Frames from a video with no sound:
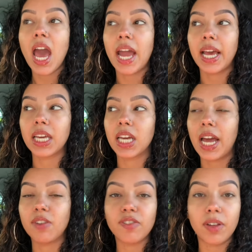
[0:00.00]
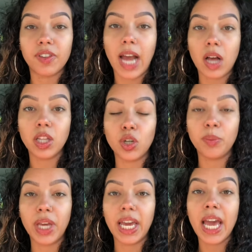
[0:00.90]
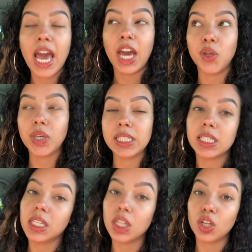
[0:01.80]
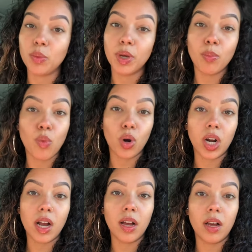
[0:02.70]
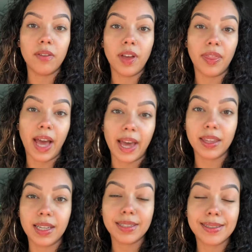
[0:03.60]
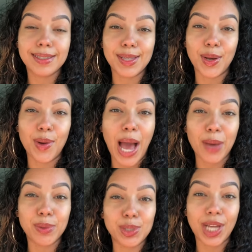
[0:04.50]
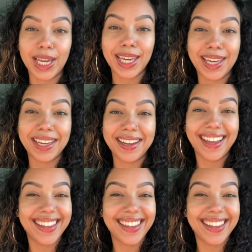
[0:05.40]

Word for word: and I can kind of fluff it out a little bit and you can see a little bit more of the highlights. So I will check in